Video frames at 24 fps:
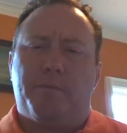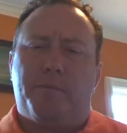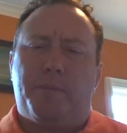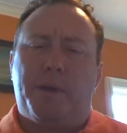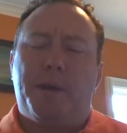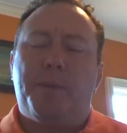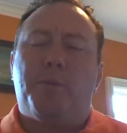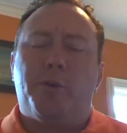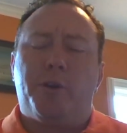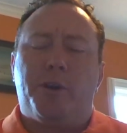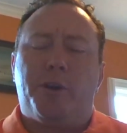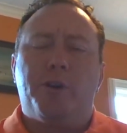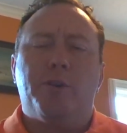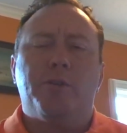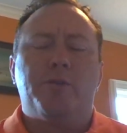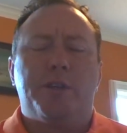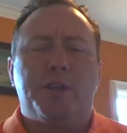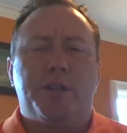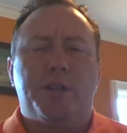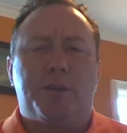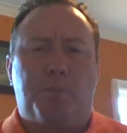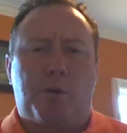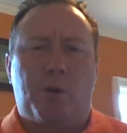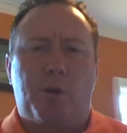people use
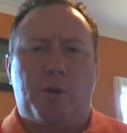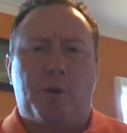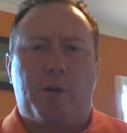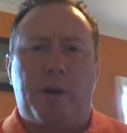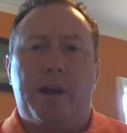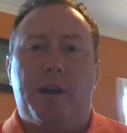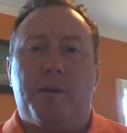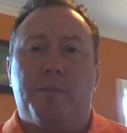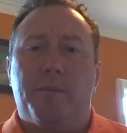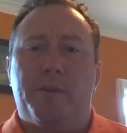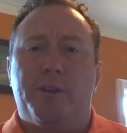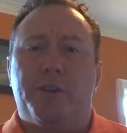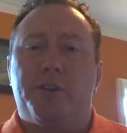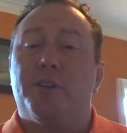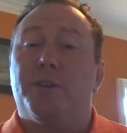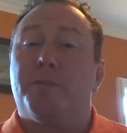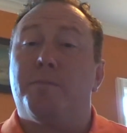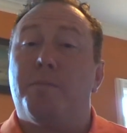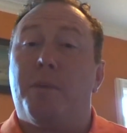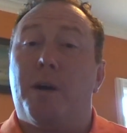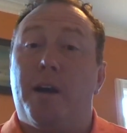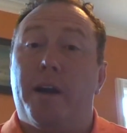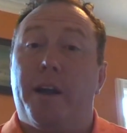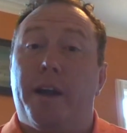this program is
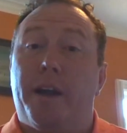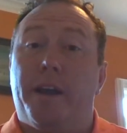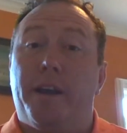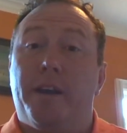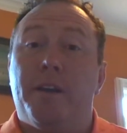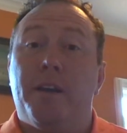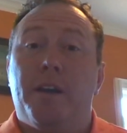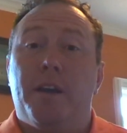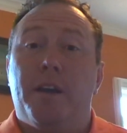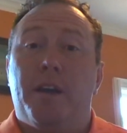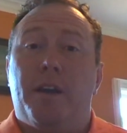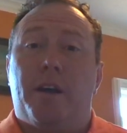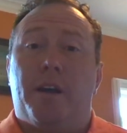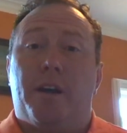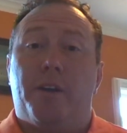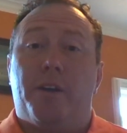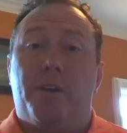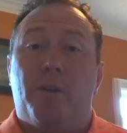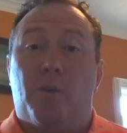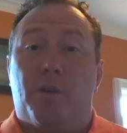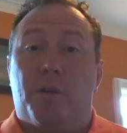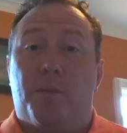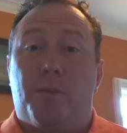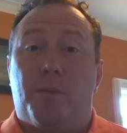just buying a
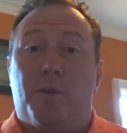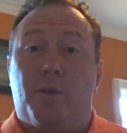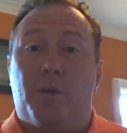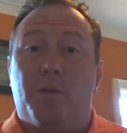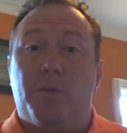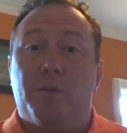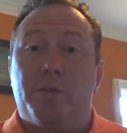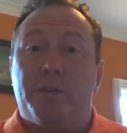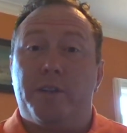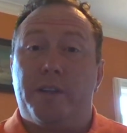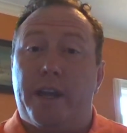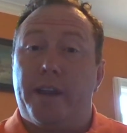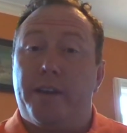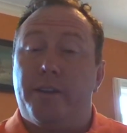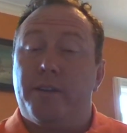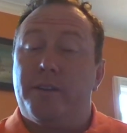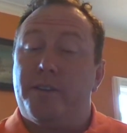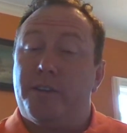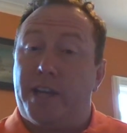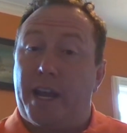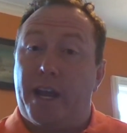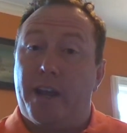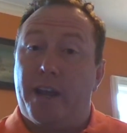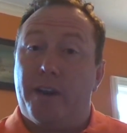normal
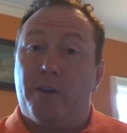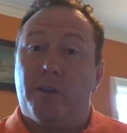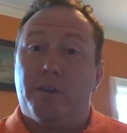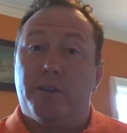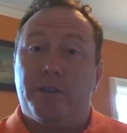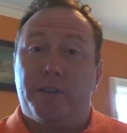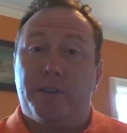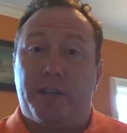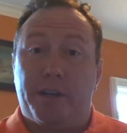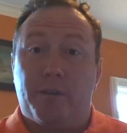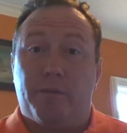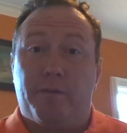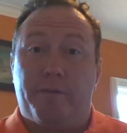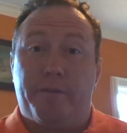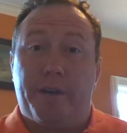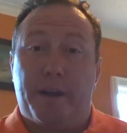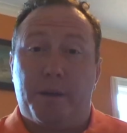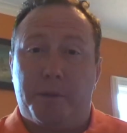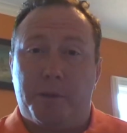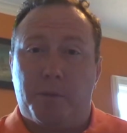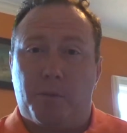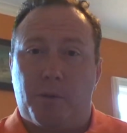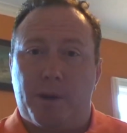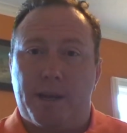standard single
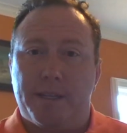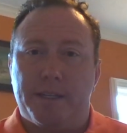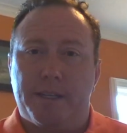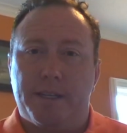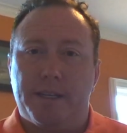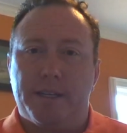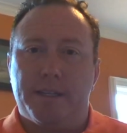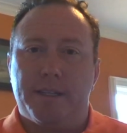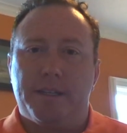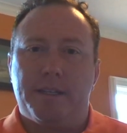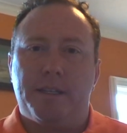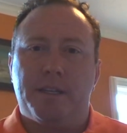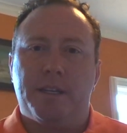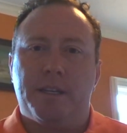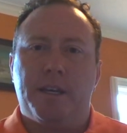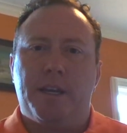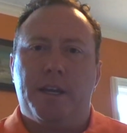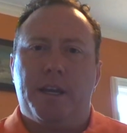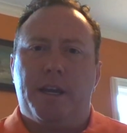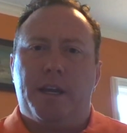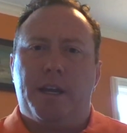family residence,